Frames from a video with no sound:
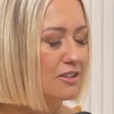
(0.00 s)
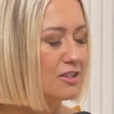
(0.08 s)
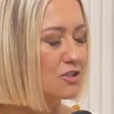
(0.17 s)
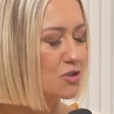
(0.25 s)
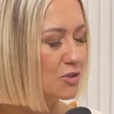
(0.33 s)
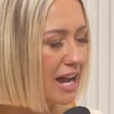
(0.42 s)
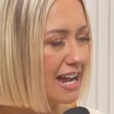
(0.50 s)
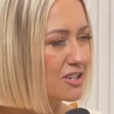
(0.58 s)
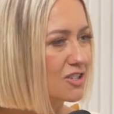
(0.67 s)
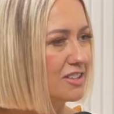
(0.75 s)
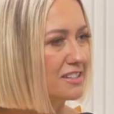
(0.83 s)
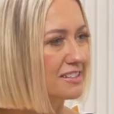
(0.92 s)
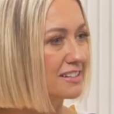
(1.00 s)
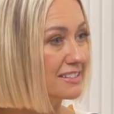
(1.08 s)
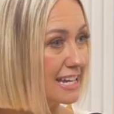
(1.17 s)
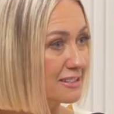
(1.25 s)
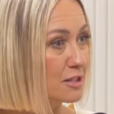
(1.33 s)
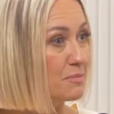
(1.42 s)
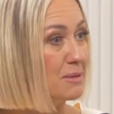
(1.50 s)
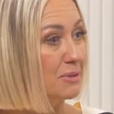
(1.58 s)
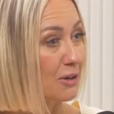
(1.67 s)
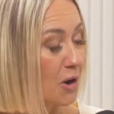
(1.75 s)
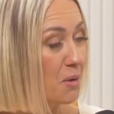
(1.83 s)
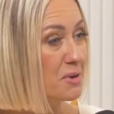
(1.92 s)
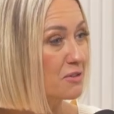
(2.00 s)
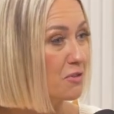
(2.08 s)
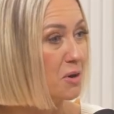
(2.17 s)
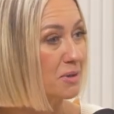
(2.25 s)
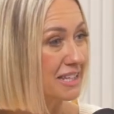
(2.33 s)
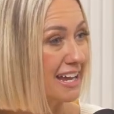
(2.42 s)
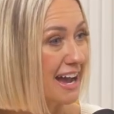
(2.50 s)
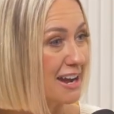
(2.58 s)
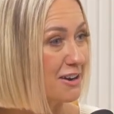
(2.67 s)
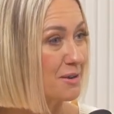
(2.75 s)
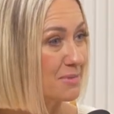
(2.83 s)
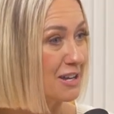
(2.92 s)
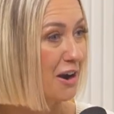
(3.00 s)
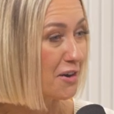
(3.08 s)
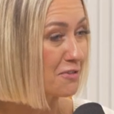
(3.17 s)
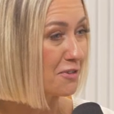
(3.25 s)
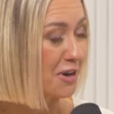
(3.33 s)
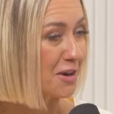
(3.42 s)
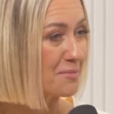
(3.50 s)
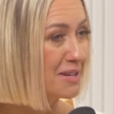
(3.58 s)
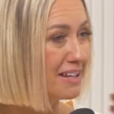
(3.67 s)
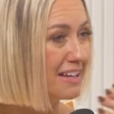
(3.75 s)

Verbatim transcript: the traction the success that people are hoping for when they hire a PR firm